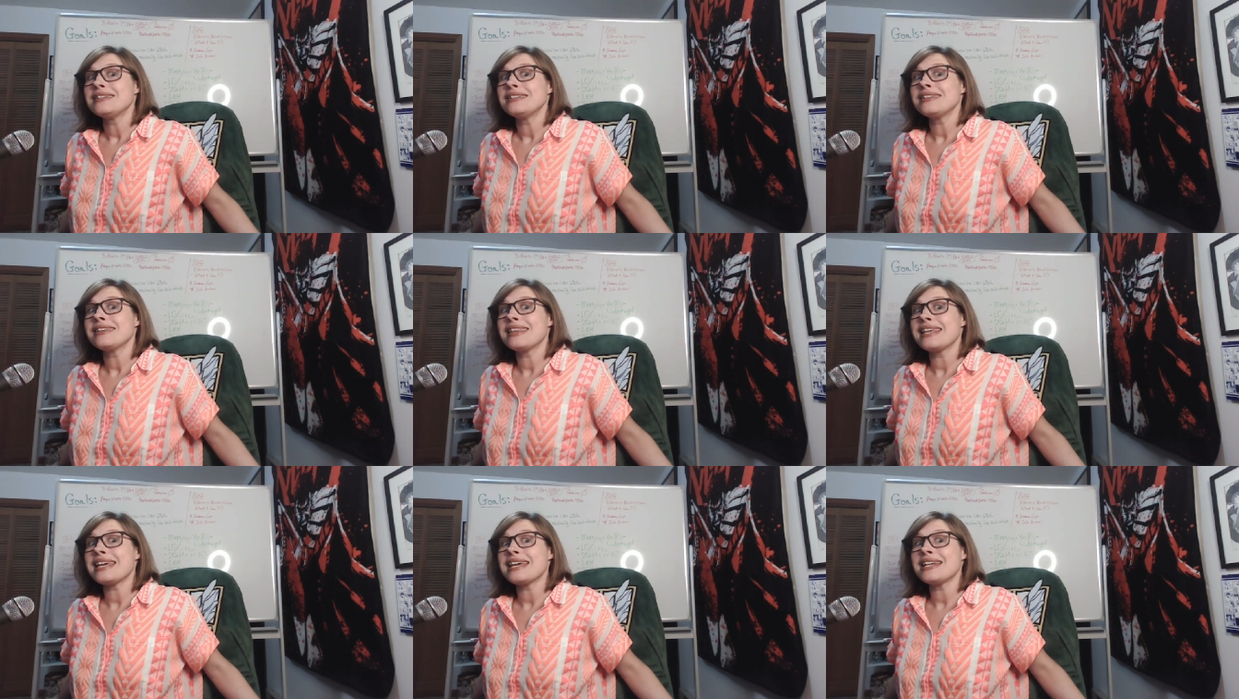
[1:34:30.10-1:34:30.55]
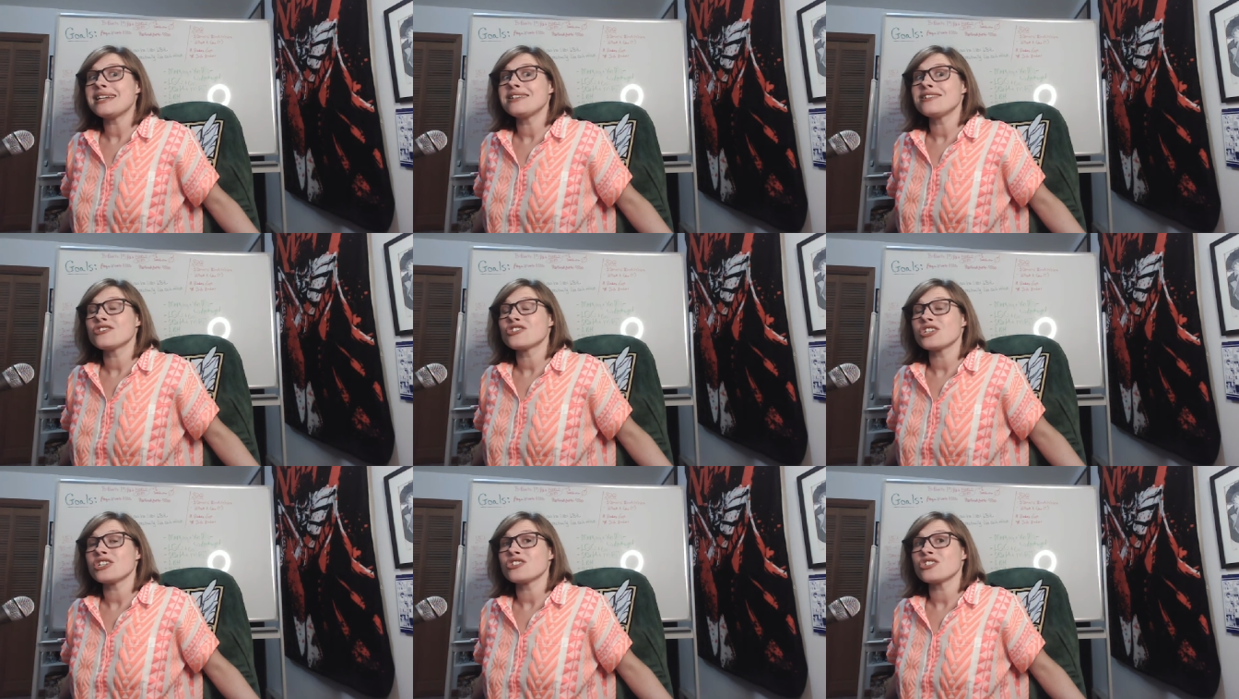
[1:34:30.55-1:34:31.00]
than
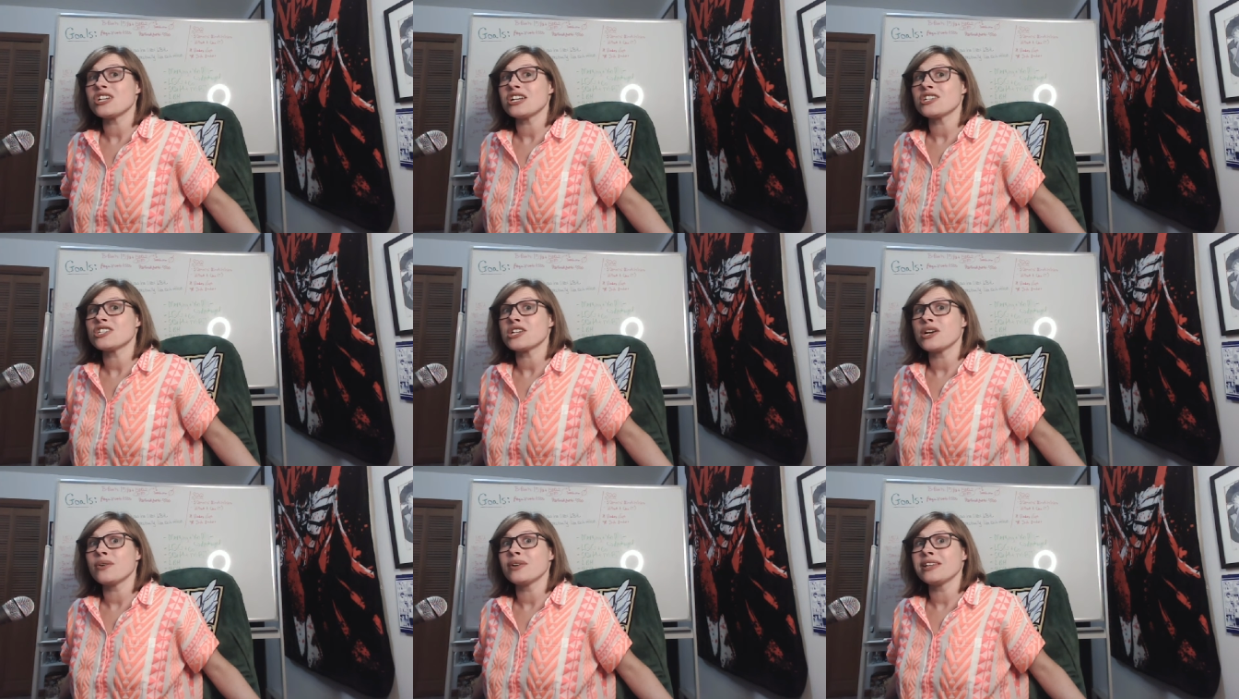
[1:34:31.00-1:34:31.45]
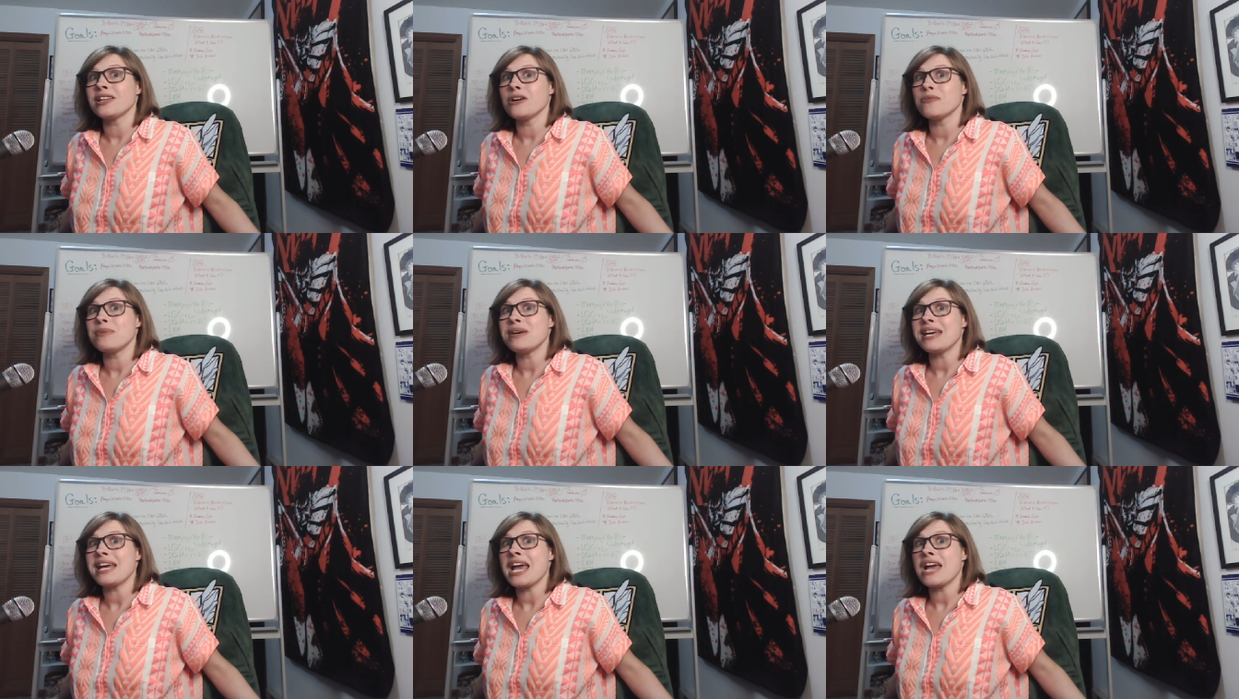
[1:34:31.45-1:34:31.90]
Shen Qingqiu and Lo
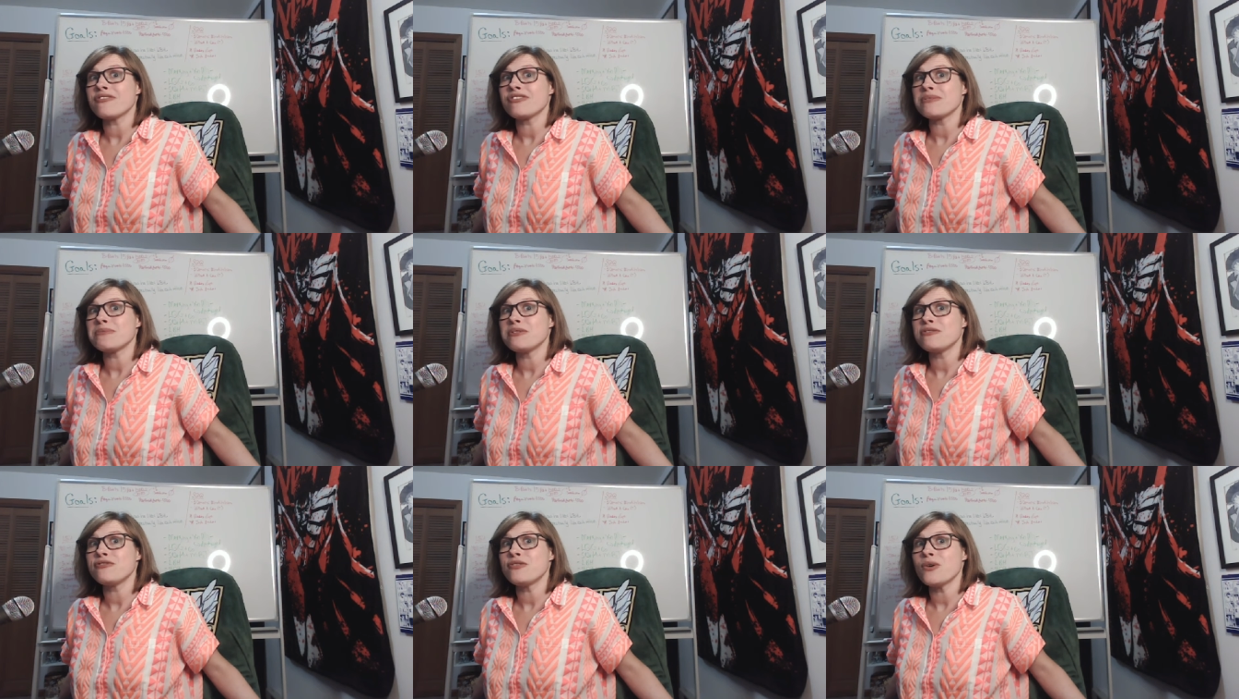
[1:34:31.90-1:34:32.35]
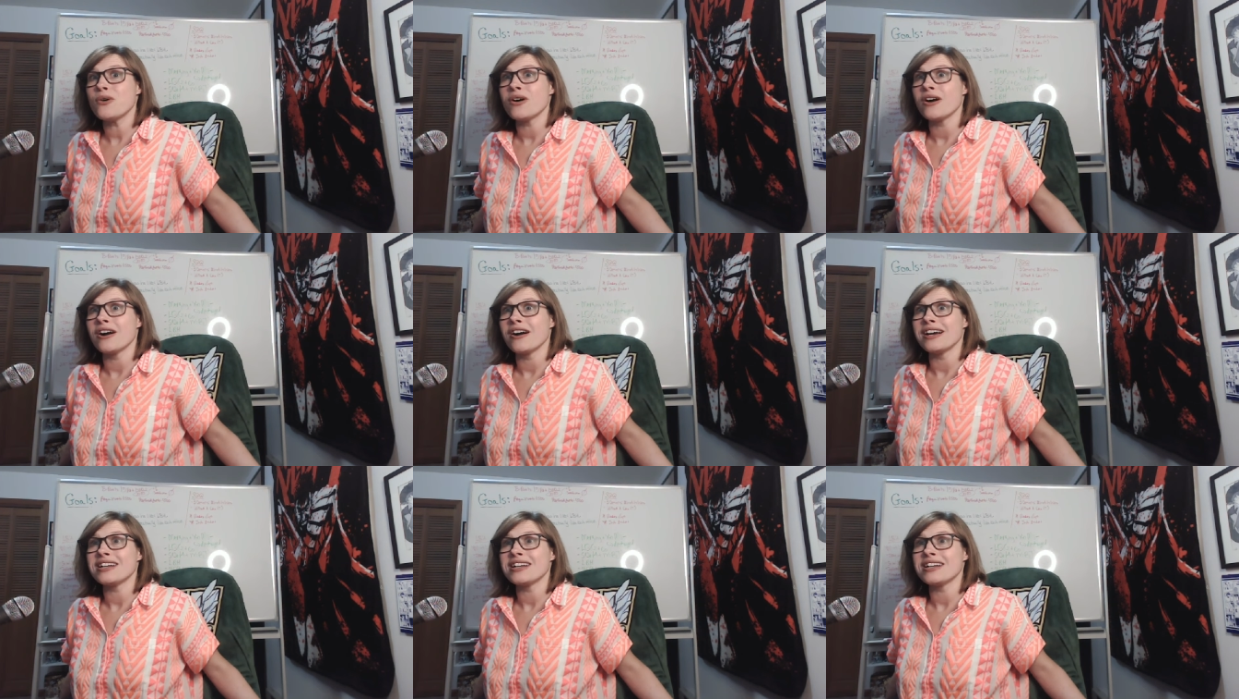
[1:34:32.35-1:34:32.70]
Binghe from before.